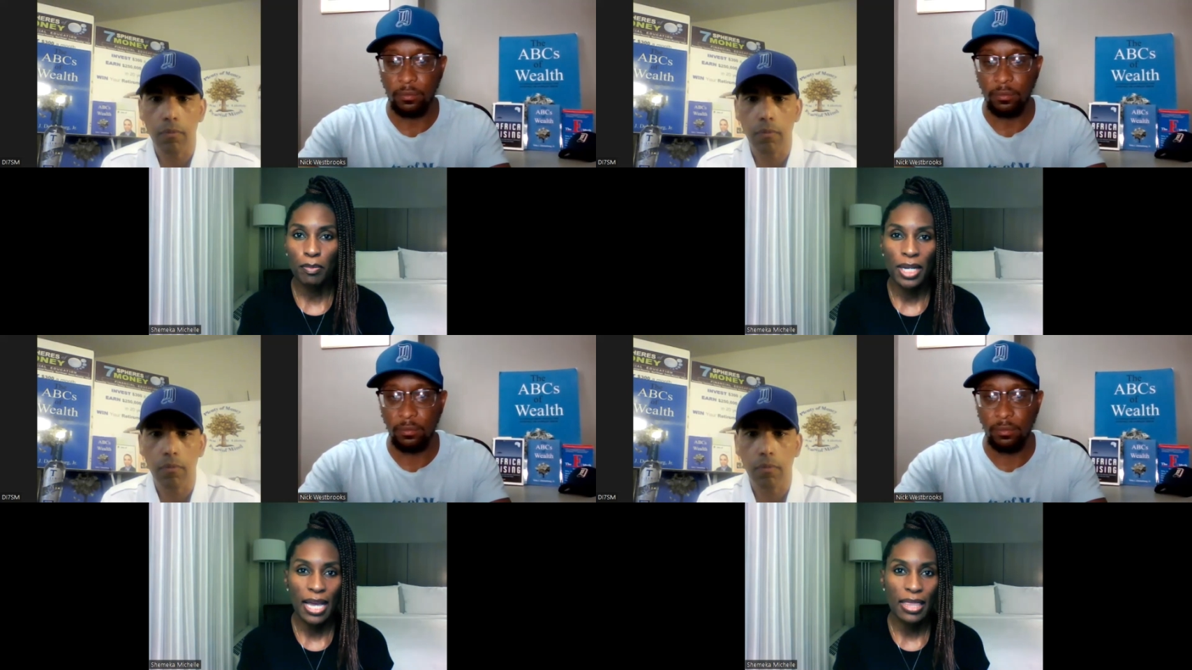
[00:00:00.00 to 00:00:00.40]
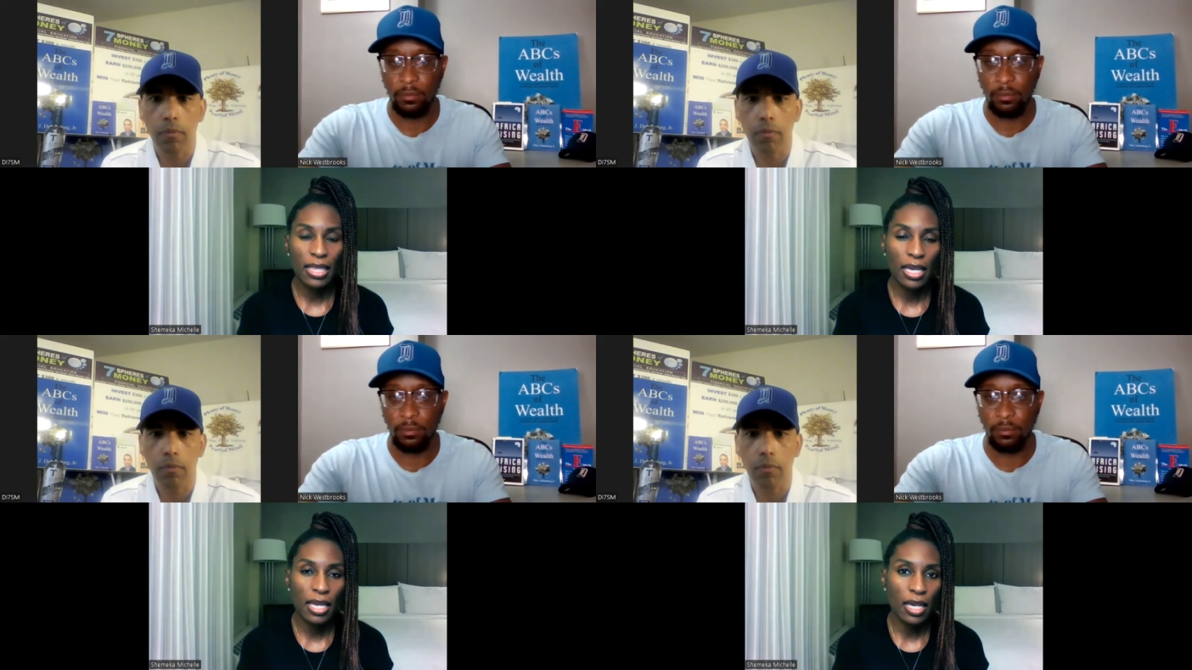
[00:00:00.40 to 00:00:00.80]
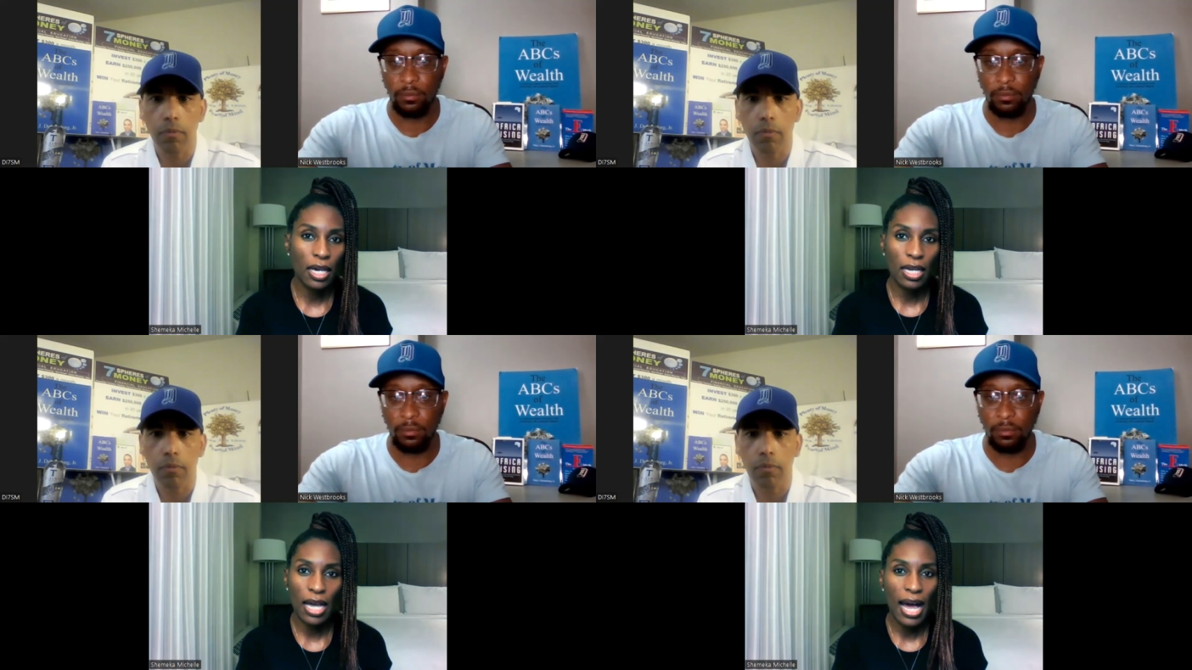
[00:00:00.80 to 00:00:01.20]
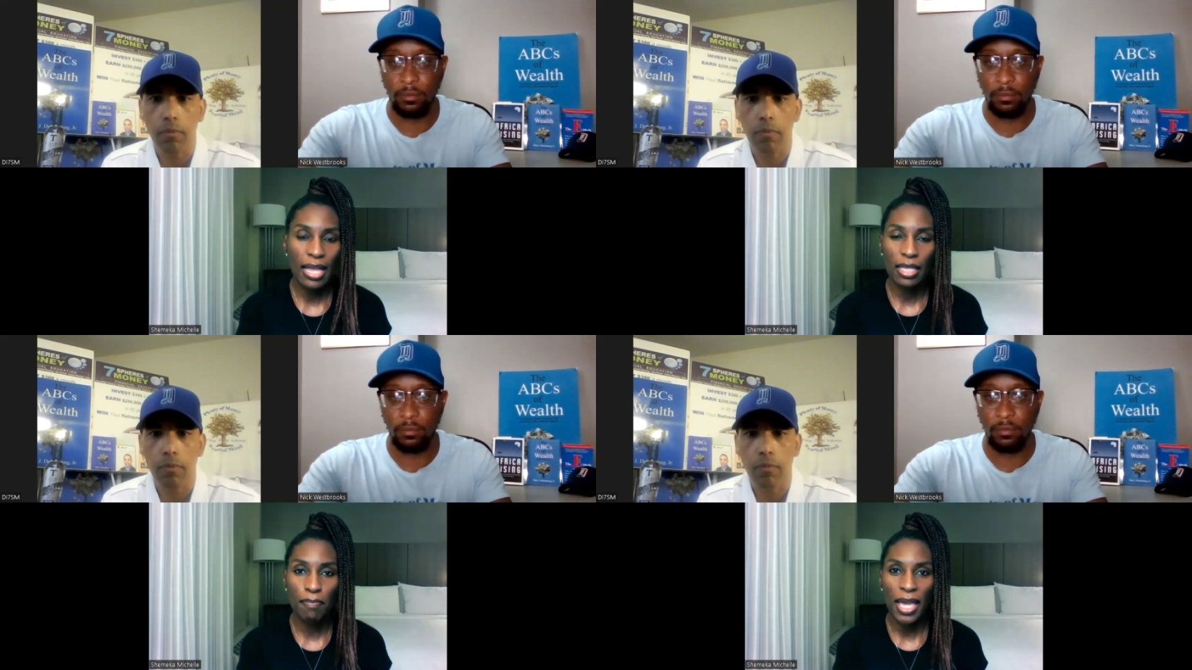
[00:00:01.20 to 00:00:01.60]
Speaker 1: but I think a
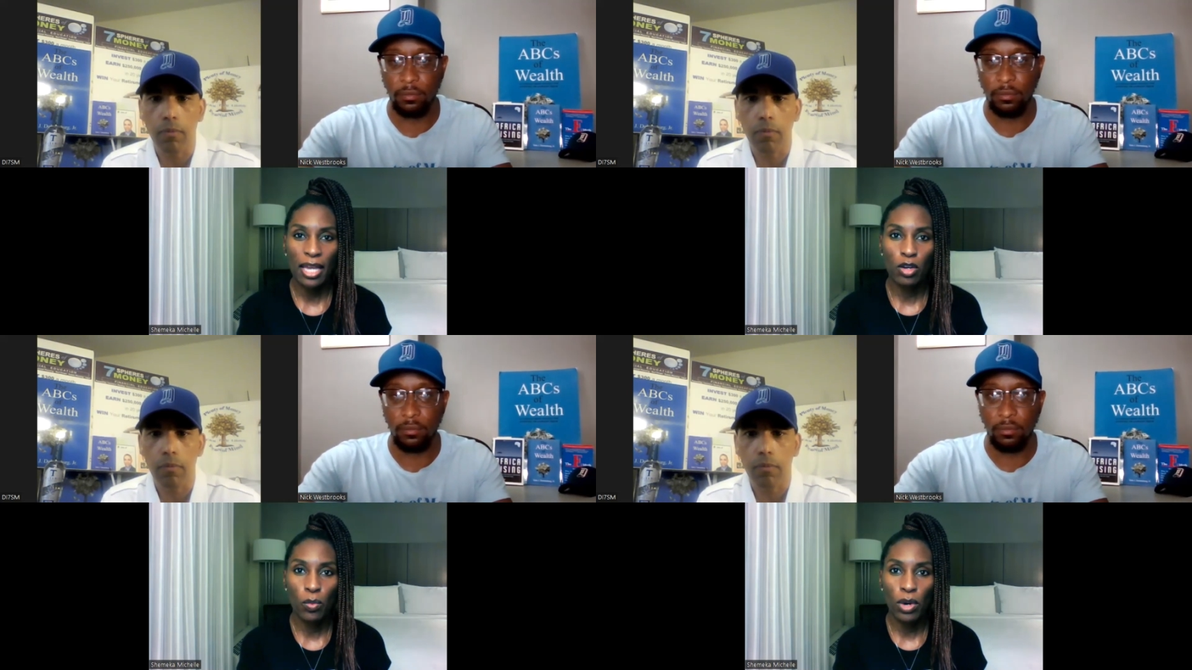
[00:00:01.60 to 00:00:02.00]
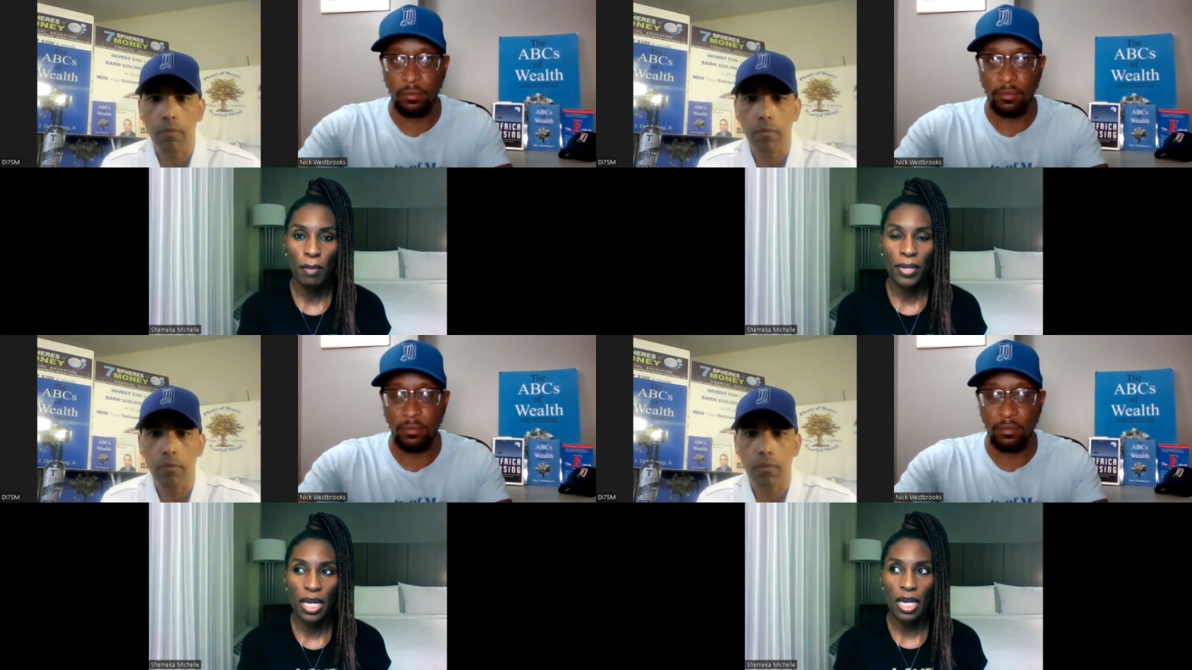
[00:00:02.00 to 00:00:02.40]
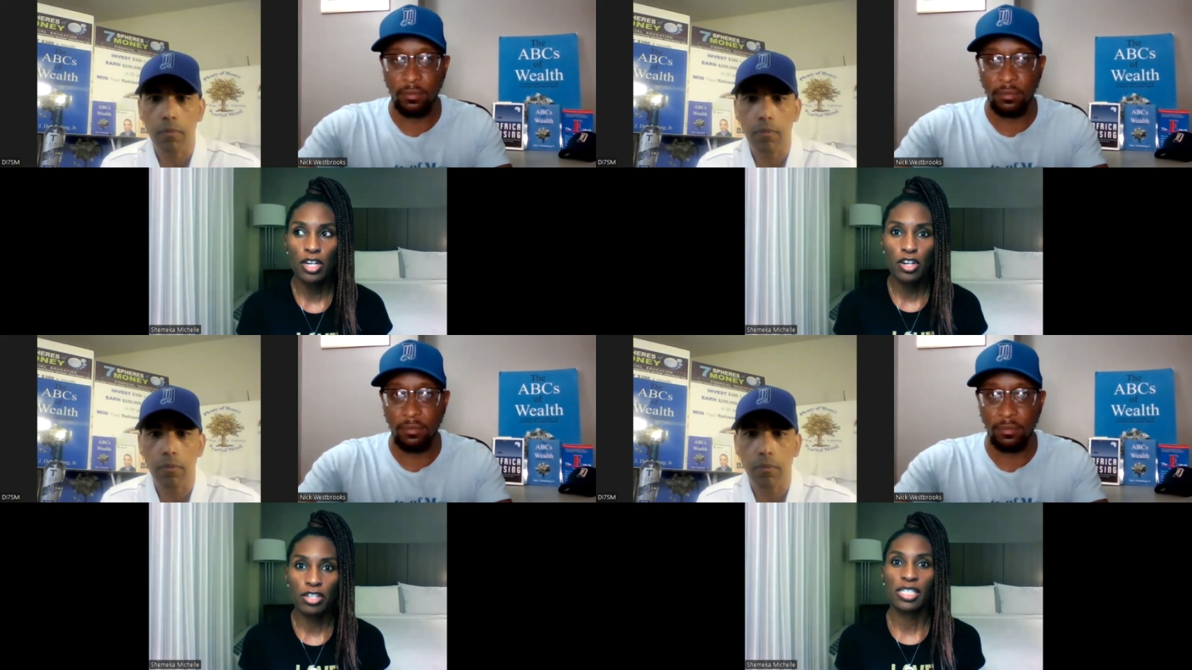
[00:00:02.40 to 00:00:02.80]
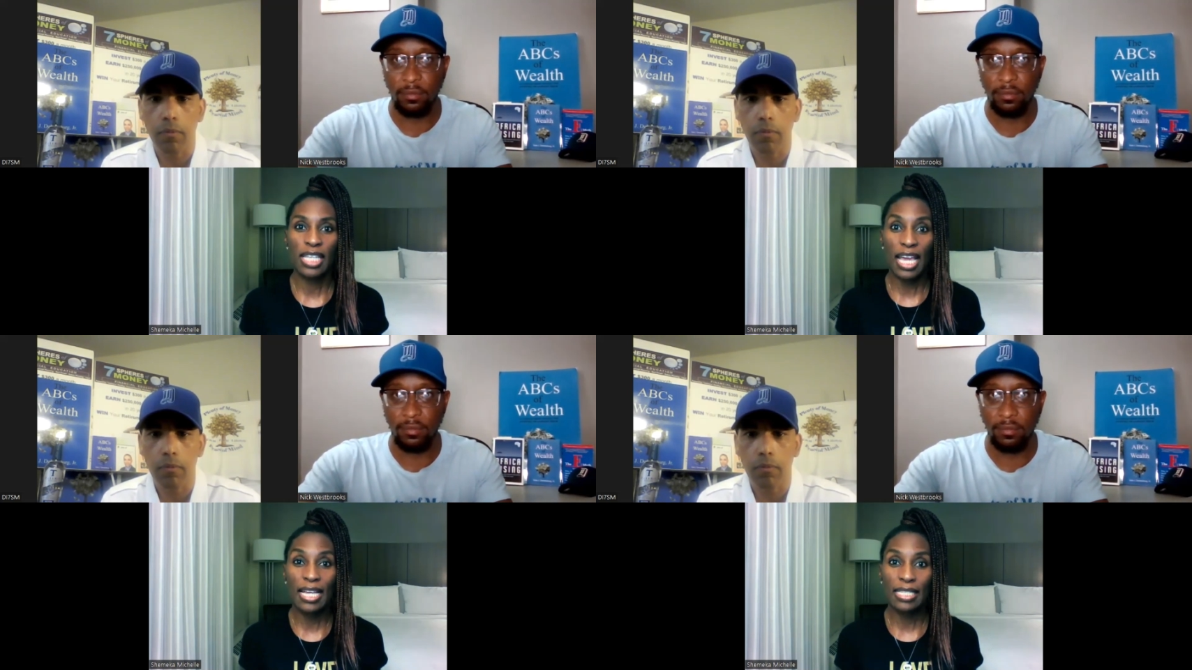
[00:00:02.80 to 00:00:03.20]
godly man or woman
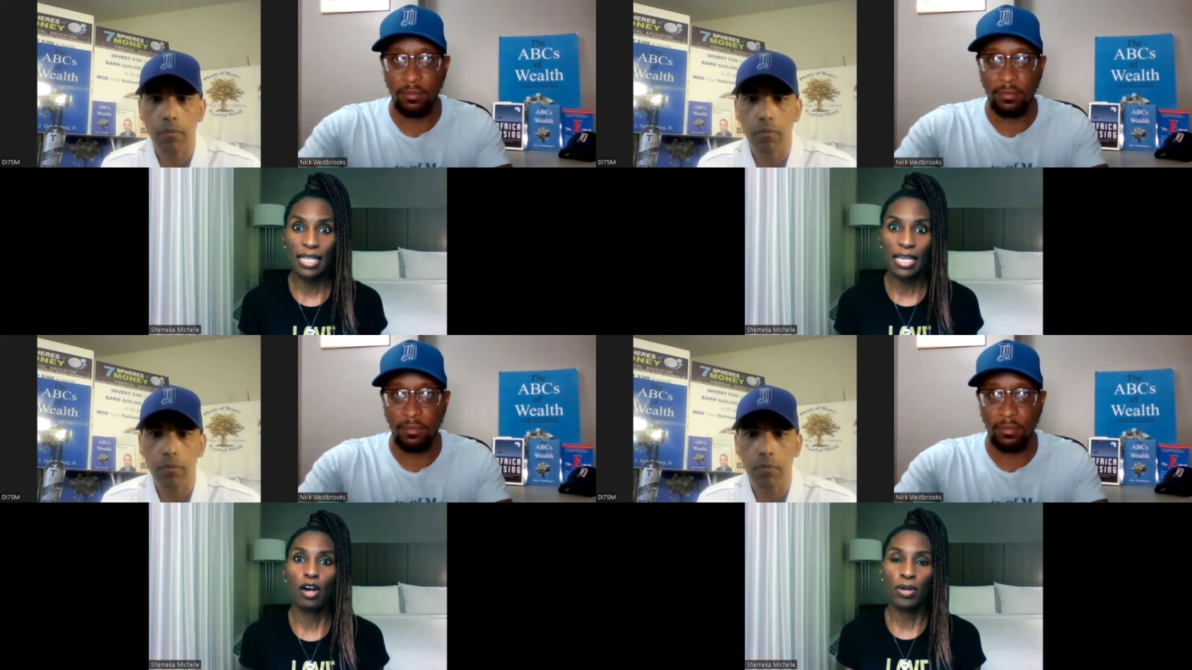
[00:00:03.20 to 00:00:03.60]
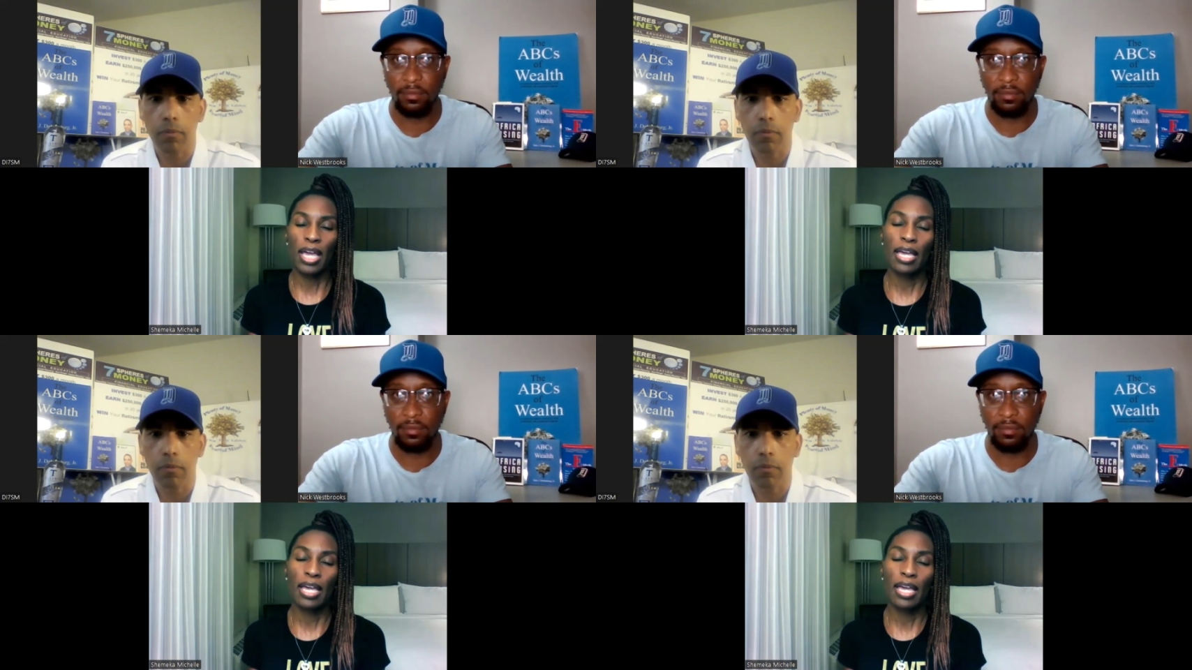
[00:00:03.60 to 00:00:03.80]
understands that okay,